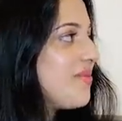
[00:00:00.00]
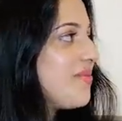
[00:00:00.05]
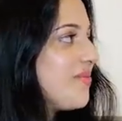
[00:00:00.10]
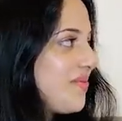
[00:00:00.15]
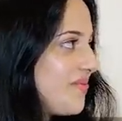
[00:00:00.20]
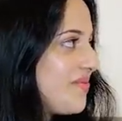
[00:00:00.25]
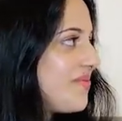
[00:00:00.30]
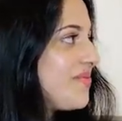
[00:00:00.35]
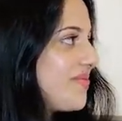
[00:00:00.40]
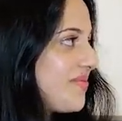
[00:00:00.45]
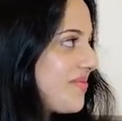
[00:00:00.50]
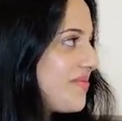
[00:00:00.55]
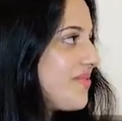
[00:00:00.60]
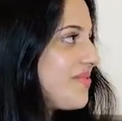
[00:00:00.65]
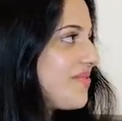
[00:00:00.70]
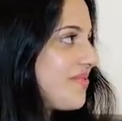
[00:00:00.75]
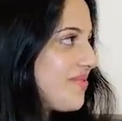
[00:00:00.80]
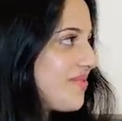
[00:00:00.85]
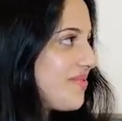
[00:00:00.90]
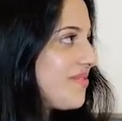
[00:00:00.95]

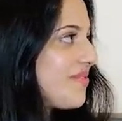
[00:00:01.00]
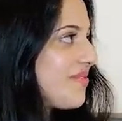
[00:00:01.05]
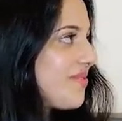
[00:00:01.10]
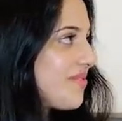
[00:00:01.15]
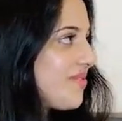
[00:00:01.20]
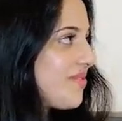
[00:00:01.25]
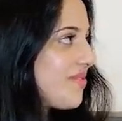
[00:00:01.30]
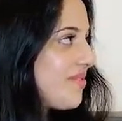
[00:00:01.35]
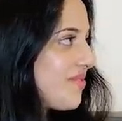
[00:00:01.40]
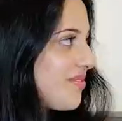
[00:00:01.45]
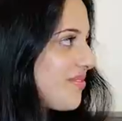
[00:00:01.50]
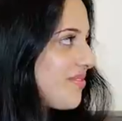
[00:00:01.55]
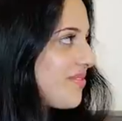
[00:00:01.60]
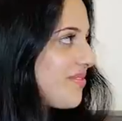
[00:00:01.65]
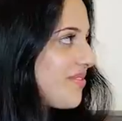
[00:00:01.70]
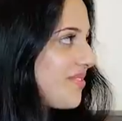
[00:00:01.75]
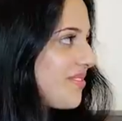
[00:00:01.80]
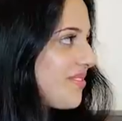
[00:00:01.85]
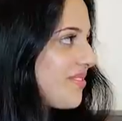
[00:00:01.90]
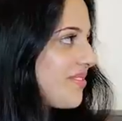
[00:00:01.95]

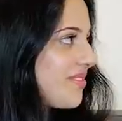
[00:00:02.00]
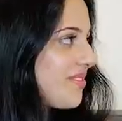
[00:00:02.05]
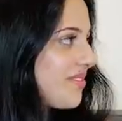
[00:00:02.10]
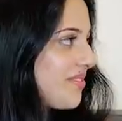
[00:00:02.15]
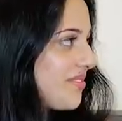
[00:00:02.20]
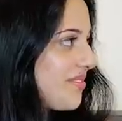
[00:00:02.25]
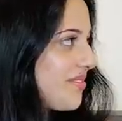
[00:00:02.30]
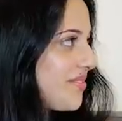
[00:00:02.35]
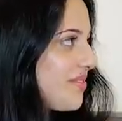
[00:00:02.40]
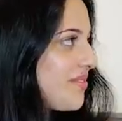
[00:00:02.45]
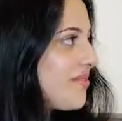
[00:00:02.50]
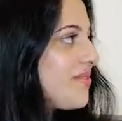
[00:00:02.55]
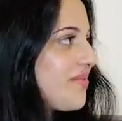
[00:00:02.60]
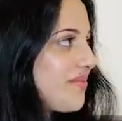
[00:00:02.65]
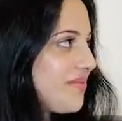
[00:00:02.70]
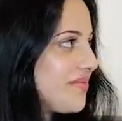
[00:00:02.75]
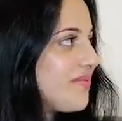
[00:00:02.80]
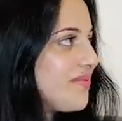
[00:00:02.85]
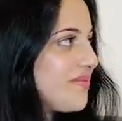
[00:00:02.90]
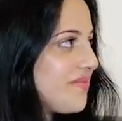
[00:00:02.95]

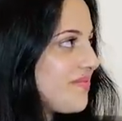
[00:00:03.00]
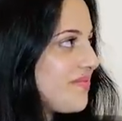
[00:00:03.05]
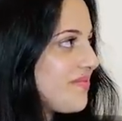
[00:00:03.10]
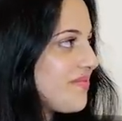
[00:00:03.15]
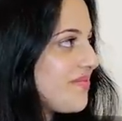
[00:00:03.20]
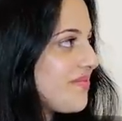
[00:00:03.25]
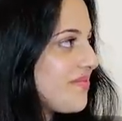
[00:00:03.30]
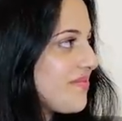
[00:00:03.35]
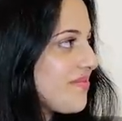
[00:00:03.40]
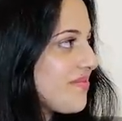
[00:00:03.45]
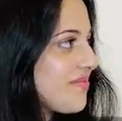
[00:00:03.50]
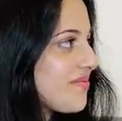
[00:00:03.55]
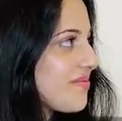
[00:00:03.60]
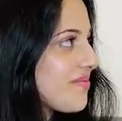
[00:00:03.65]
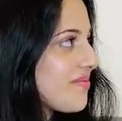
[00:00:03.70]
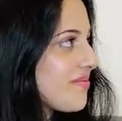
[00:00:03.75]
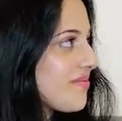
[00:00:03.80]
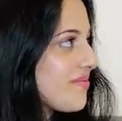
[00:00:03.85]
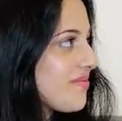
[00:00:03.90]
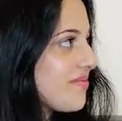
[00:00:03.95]

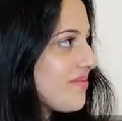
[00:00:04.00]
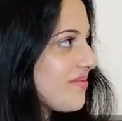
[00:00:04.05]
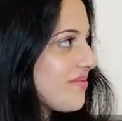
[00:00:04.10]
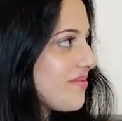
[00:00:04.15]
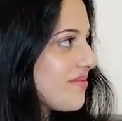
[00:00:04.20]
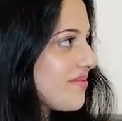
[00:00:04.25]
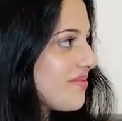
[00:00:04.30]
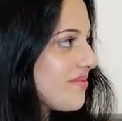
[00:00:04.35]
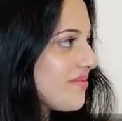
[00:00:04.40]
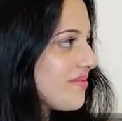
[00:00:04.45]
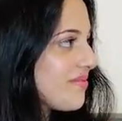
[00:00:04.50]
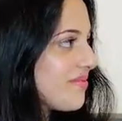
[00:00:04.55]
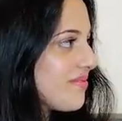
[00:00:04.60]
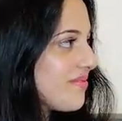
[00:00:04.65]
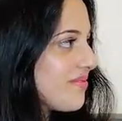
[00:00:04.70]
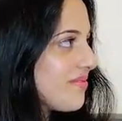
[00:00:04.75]
(silent)